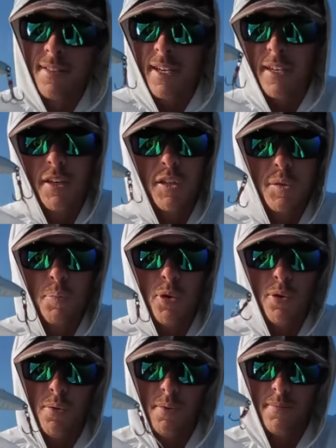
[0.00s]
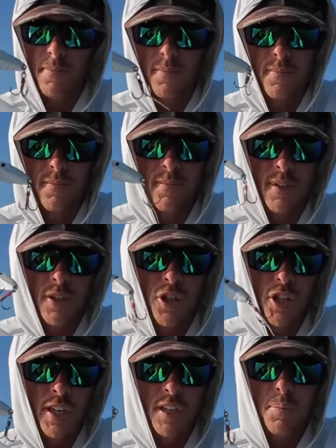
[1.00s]
take you a spoon,
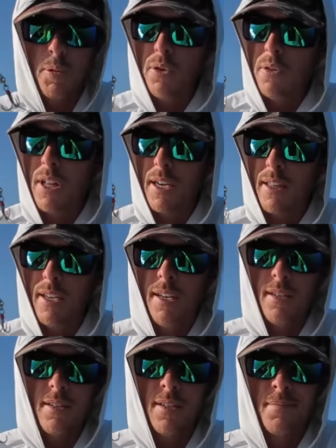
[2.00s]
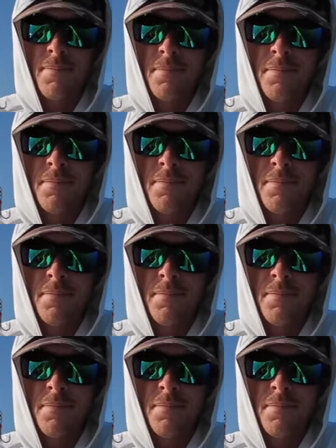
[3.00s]
chicken spoon like this,